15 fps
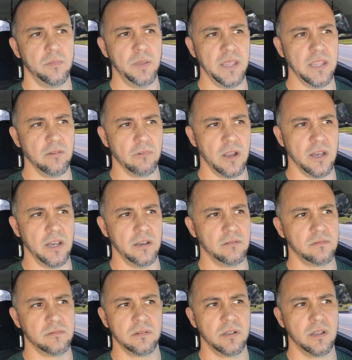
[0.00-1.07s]
Beacon running,
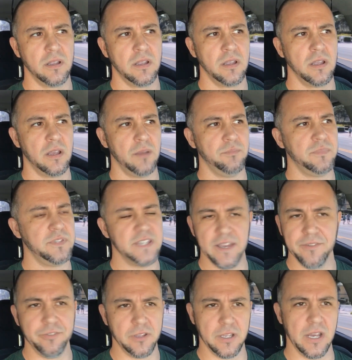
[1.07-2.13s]

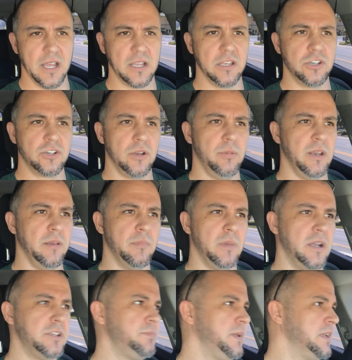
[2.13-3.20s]
definitely not contributing
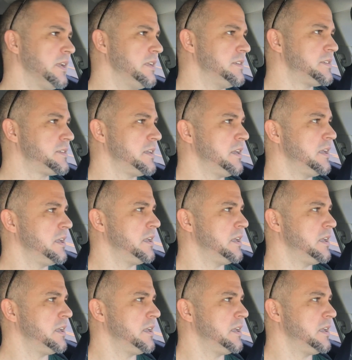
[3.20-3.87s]
much because